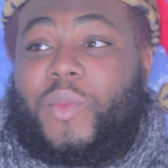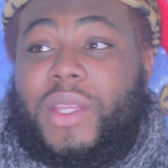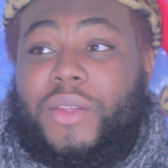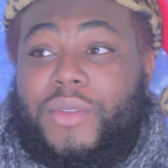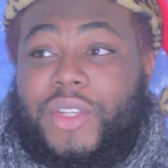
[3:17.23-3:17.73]

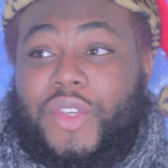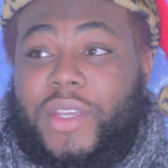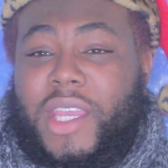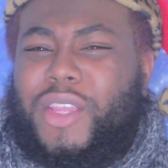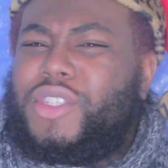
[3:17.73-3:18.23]
We do the
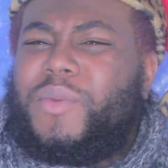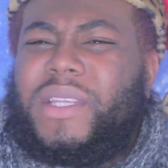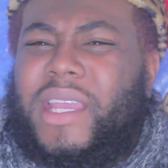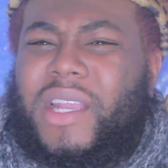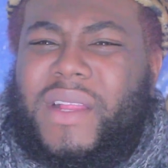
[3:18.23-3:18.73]
tree and usually
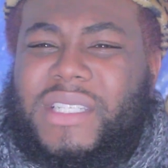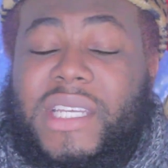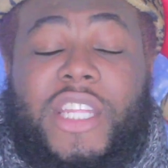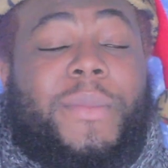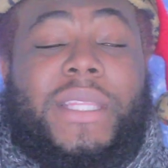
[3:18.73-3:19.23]
we decorate it together,